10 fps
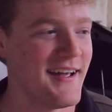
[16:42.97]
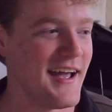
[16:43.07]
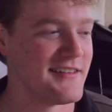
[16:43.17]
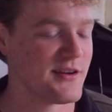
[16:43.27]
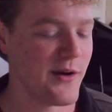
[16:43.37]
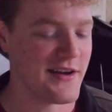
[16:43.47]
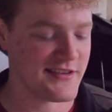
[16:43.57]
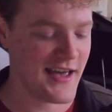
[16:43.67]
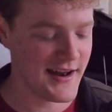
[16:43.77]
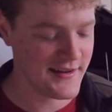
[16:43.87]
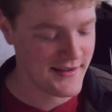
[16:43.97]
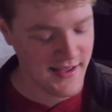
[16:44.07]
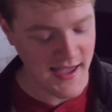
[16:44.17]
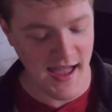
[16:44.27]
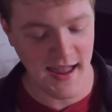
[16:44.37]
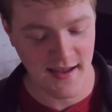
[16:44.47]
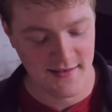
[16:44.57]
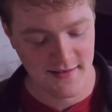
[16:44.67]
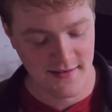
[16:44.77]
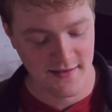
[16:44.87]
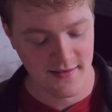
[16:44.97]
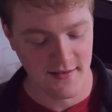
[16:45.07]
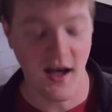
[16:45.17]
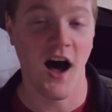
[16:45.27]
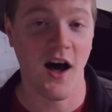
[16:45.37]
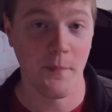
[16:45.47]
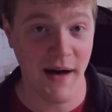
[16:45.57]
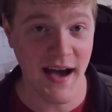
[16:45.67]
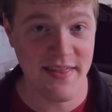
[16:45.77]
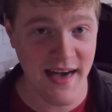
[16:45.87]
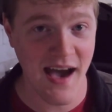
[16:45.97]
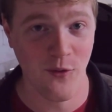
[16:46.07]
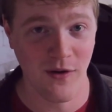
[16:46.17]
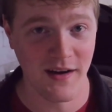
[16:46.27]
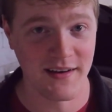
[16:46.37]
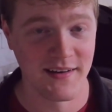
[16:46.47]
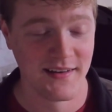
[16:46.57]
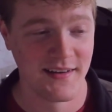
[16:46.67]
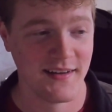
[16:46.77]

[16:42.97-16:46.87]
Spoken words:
and so I said, hey, I'll buy that one.